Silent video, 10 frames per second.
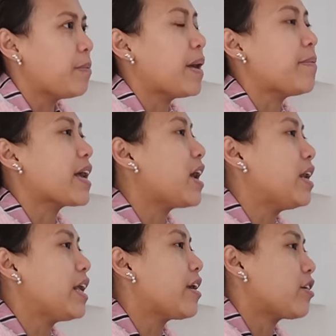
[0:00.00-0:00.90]
Babe, I
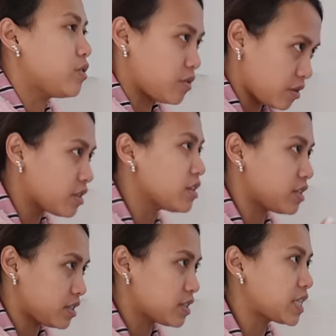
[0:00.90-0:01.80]
can't hear you.
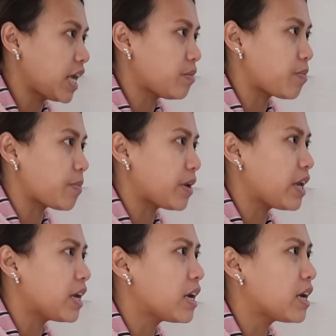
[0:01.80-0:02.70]
Say it properly.